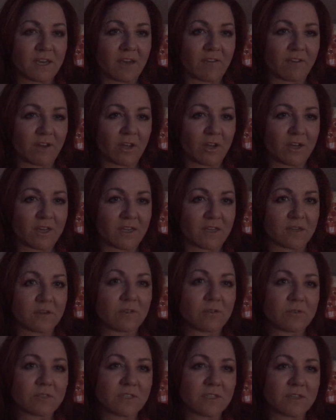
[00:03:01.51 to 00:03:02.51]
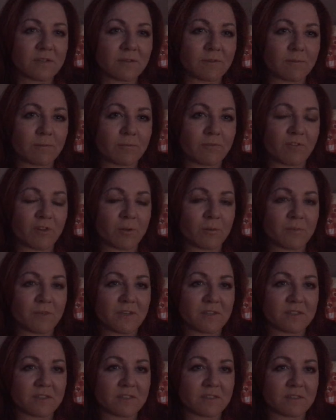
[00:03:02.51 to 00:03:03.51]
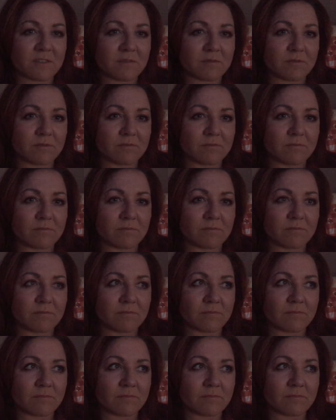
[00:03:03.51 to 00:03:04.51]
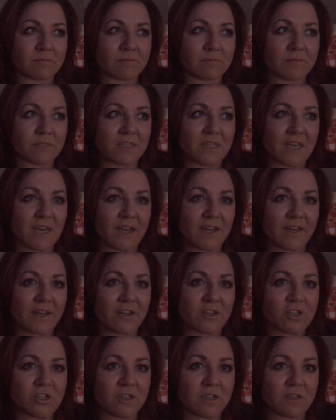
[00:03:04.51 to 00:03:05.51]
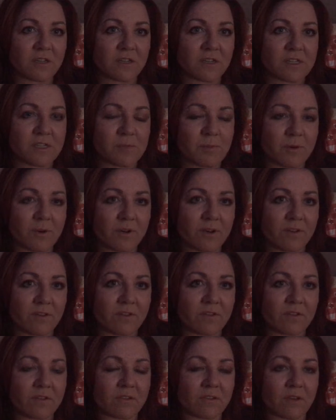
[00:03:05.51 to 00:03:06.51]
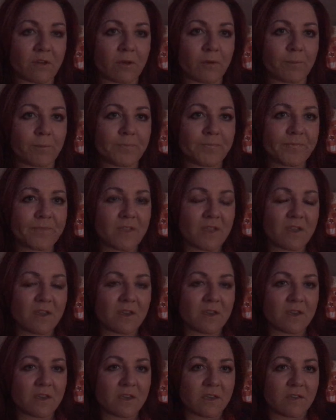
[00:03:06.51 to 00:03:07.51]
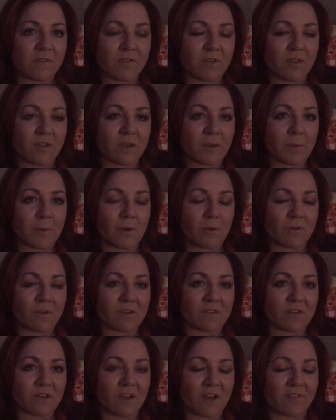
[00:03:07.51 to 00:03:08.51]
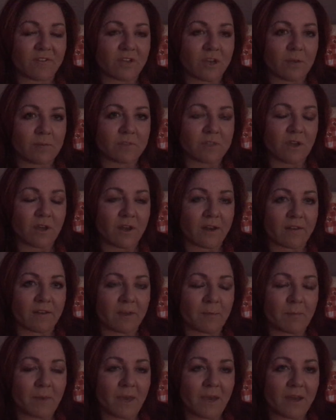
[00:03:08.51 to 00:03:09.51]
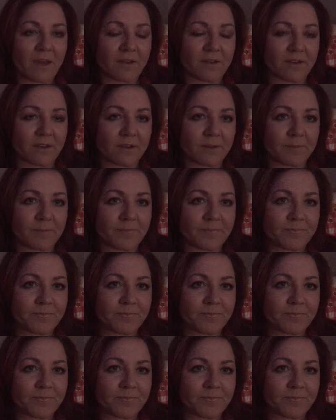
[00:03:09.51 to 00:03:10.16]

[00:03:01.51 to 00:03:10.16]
have a lot of guilt from this incarnation experience. So if you think about all these lifetimes kind of compounding,